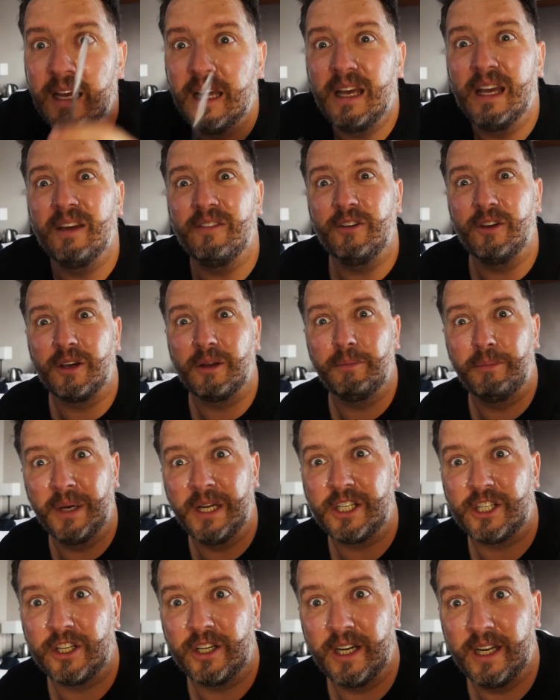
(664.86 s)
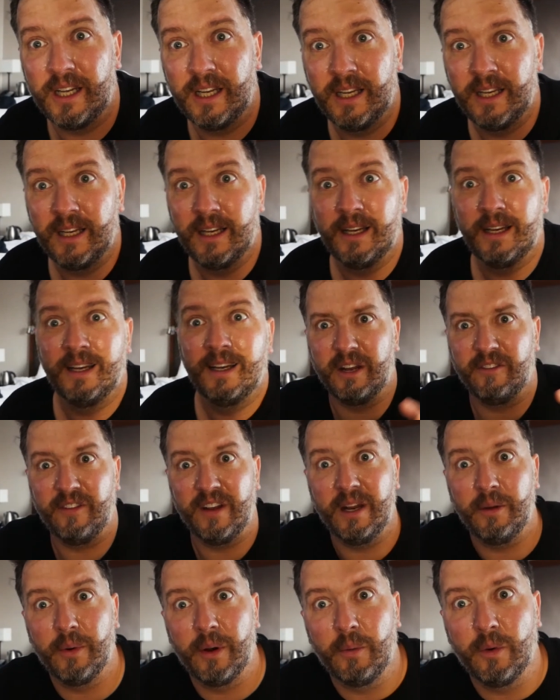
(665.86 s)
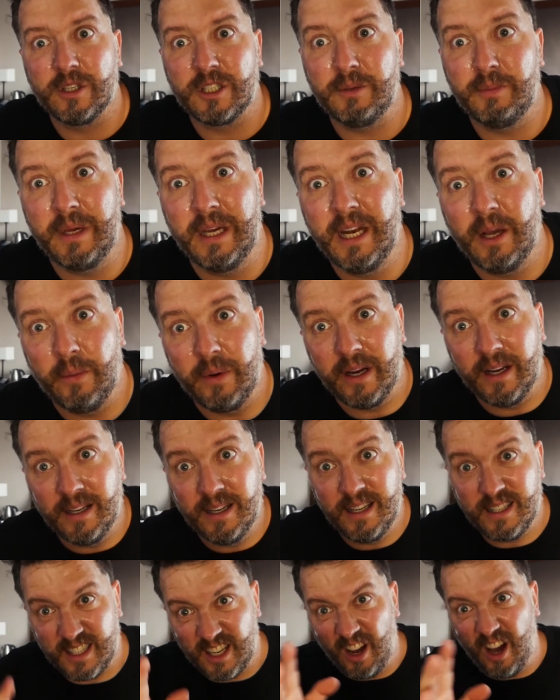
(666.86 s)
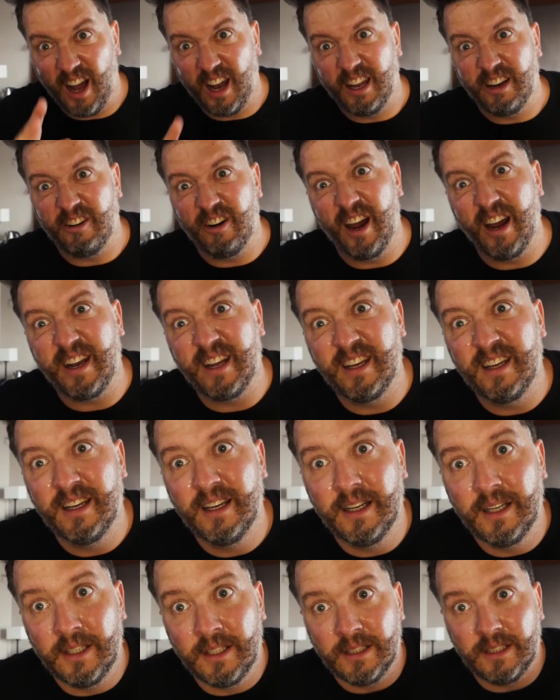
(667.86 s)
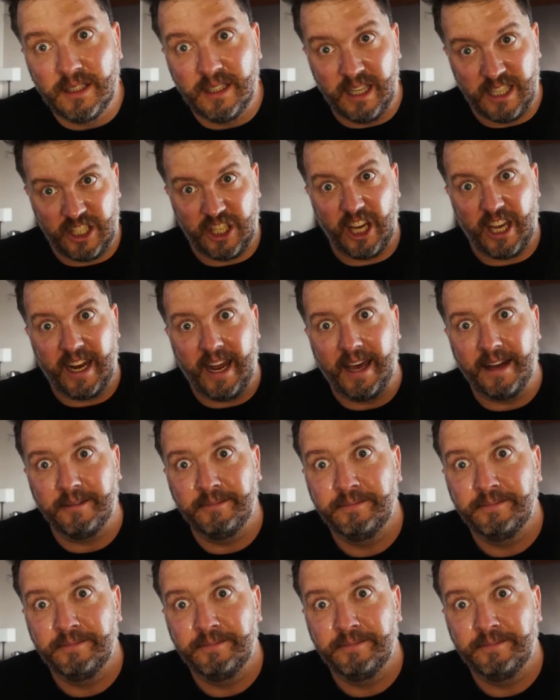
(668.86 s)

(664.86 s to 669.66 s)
If you can picture it, if anyone wants to be anywhere, it's an island, right? Let's check it out.